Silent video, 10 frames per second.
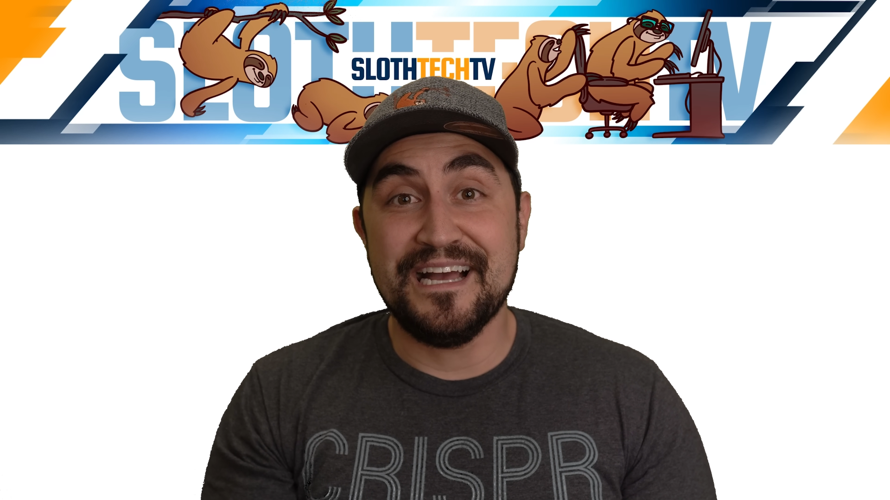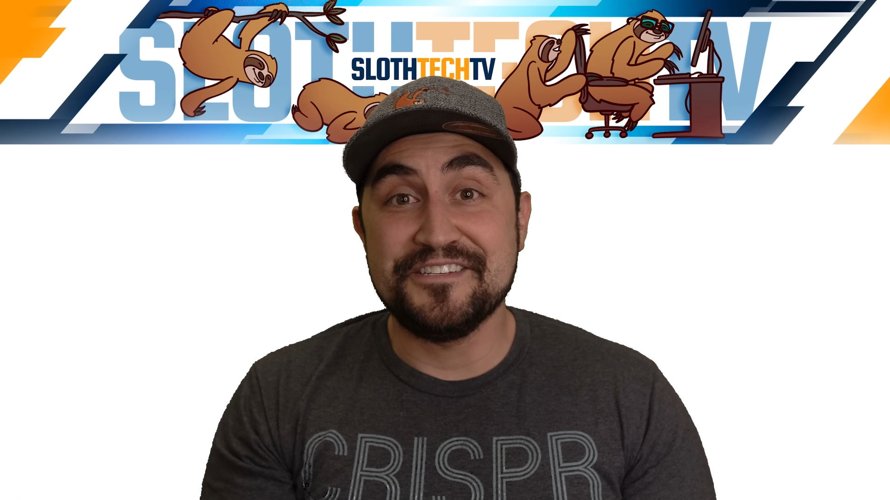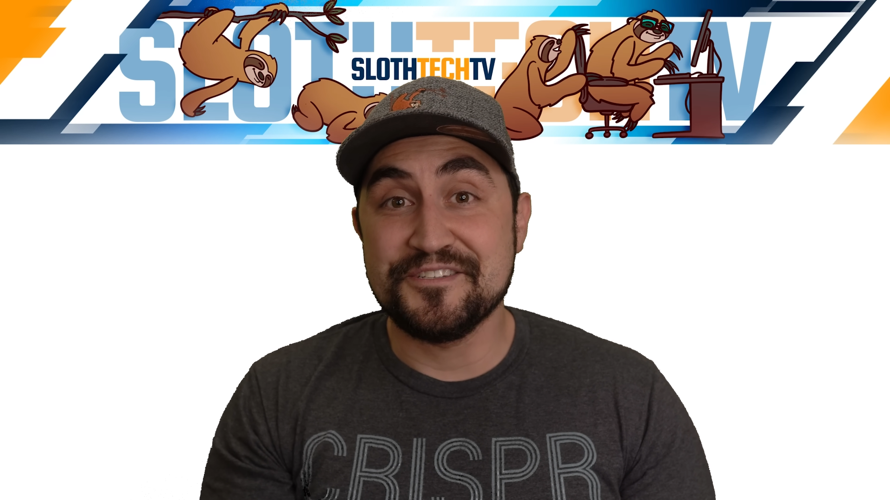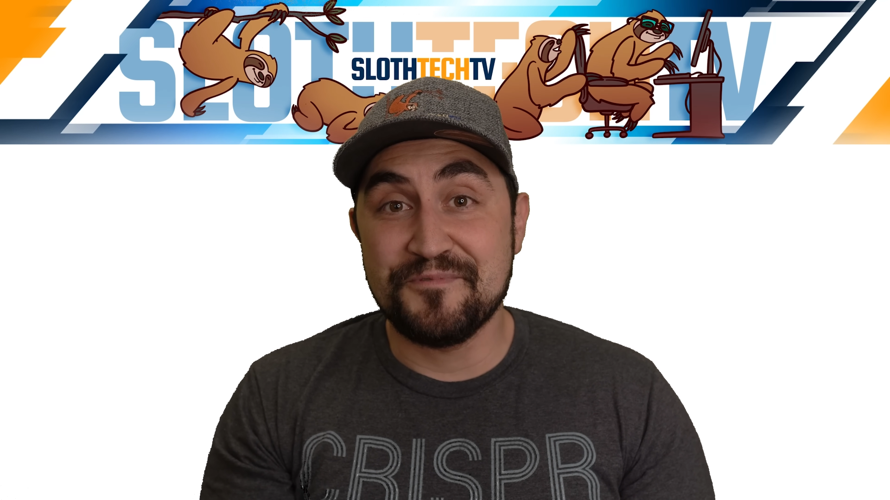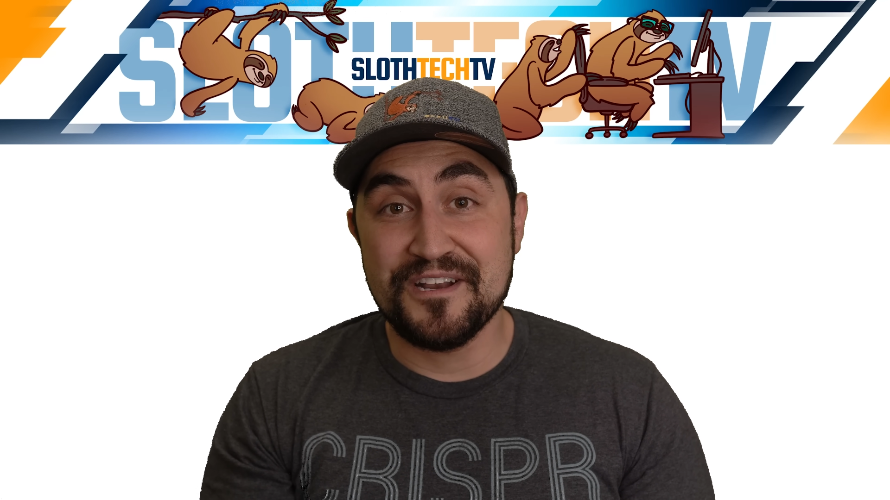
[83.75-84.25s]
I
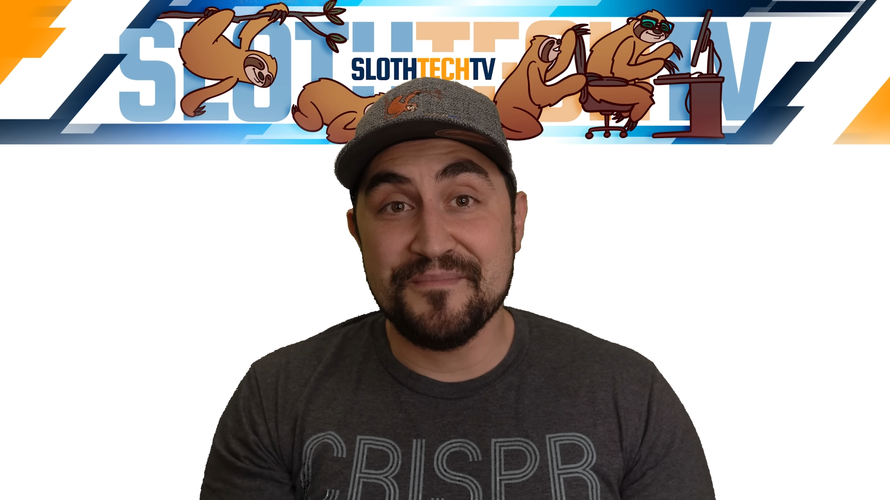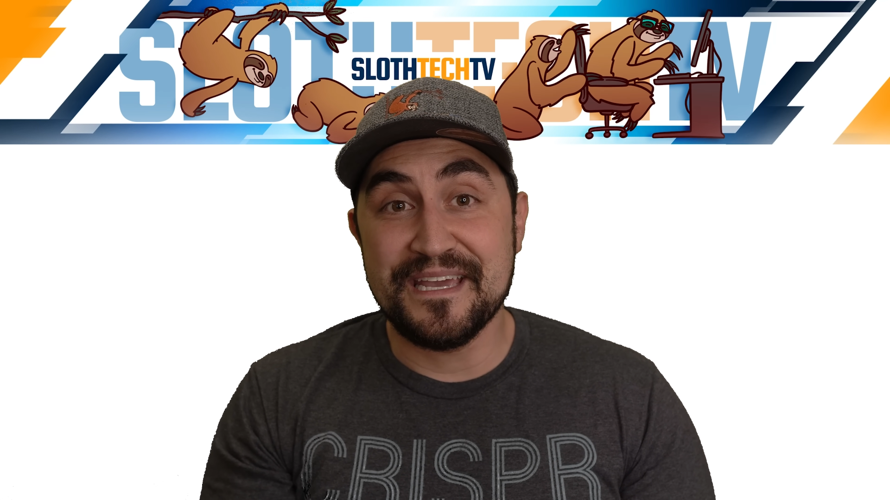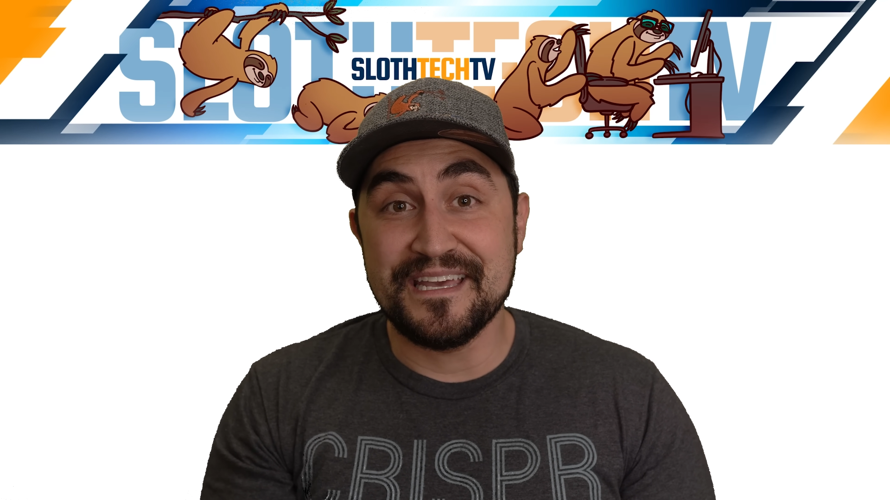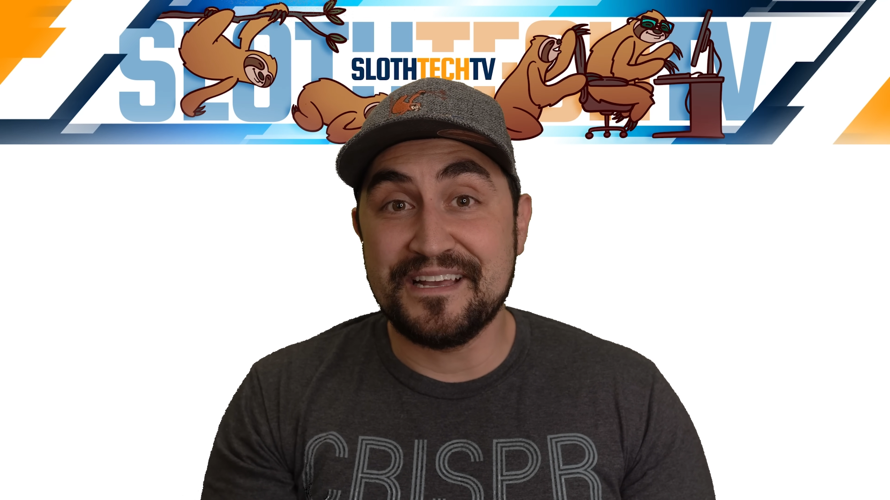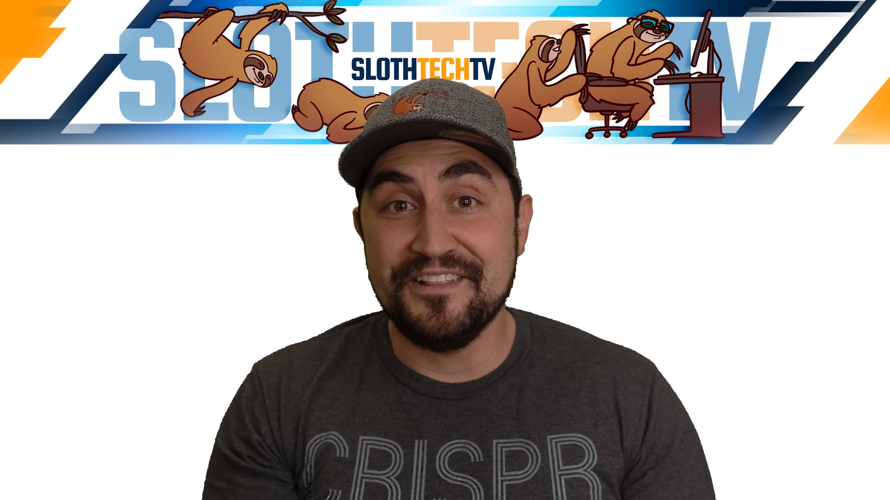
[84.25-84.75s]
just want to
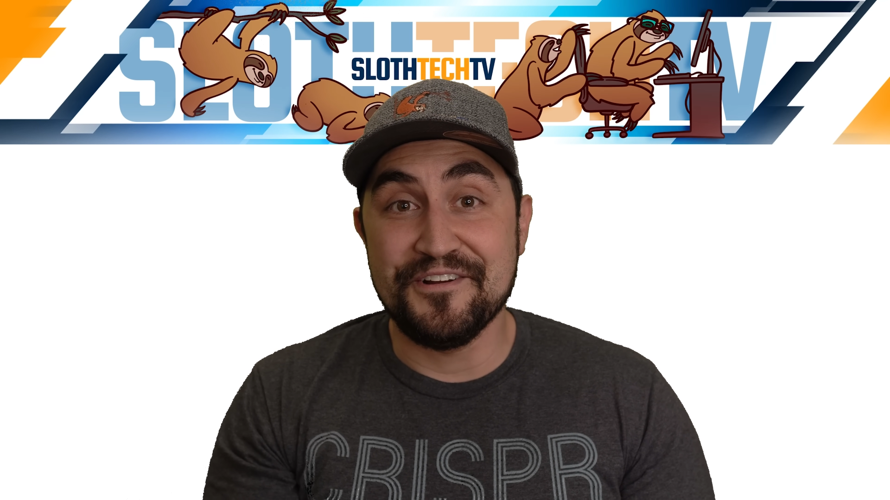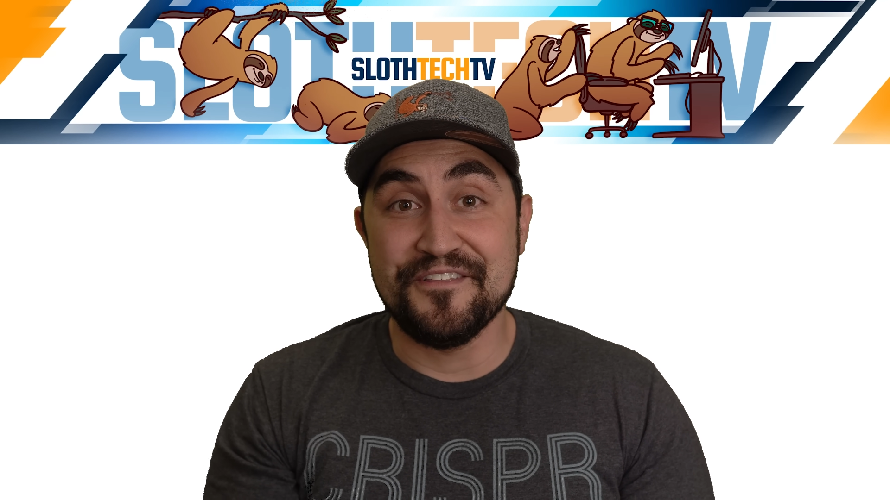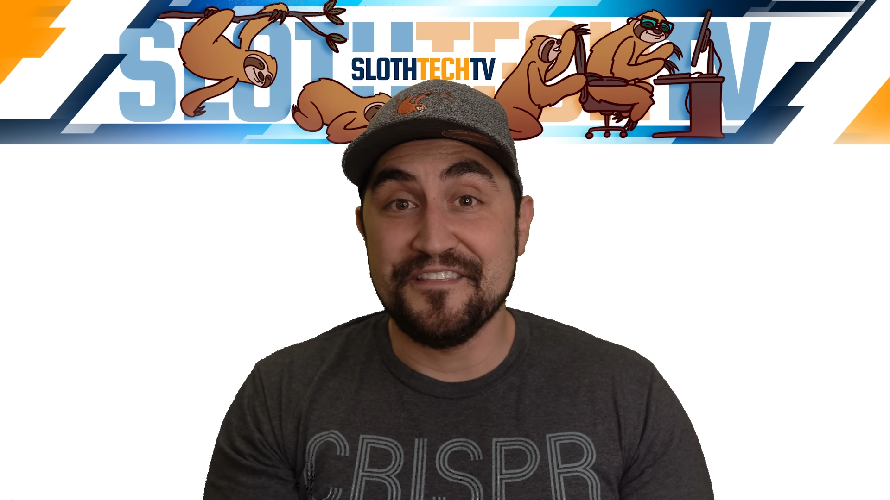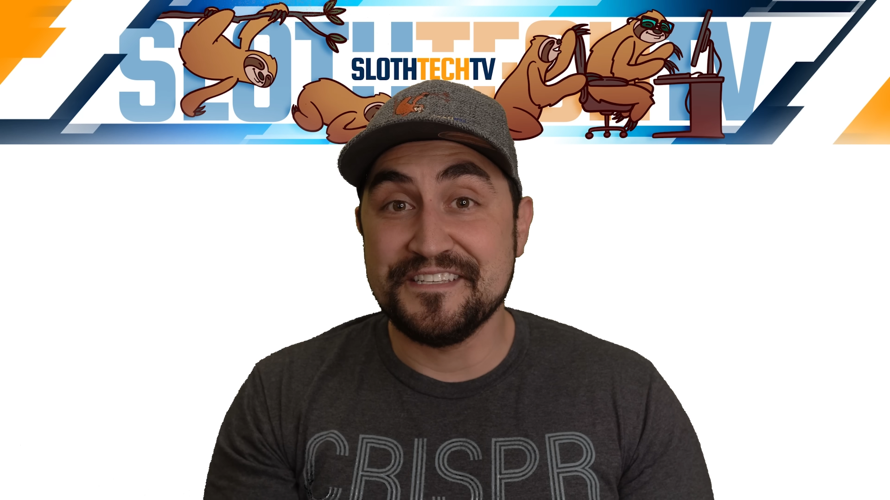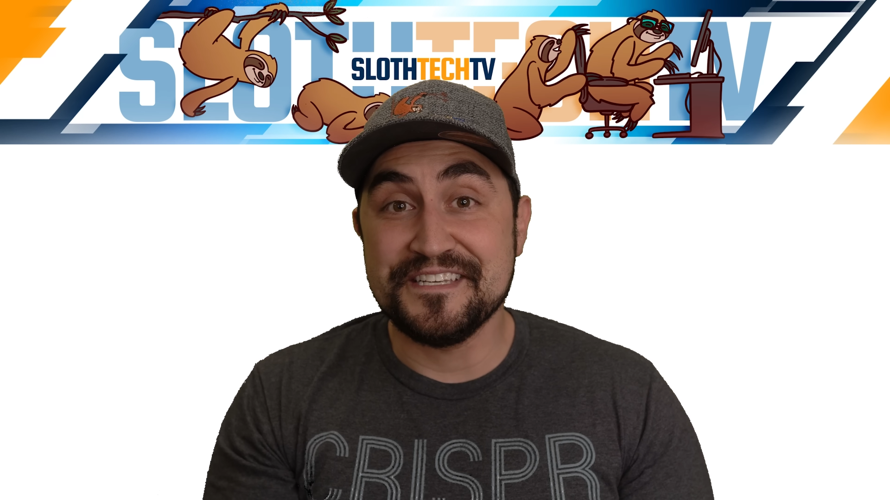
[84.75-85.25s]
make it
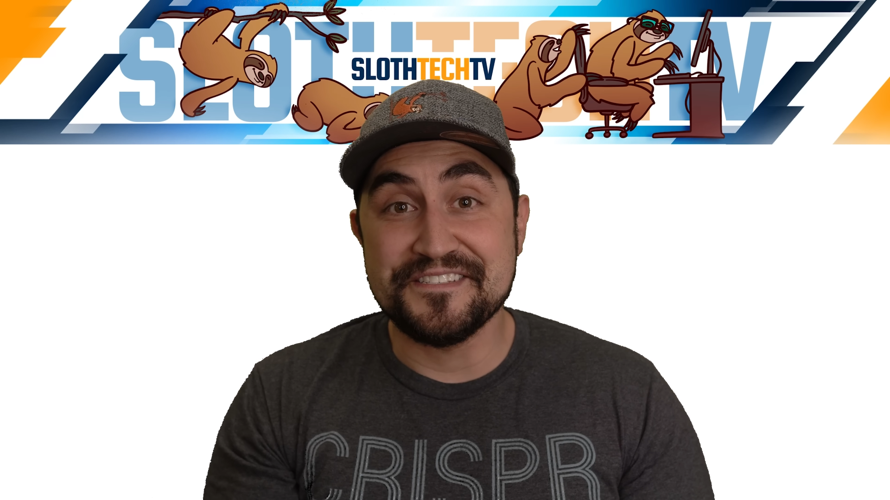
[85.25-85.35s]
clear that this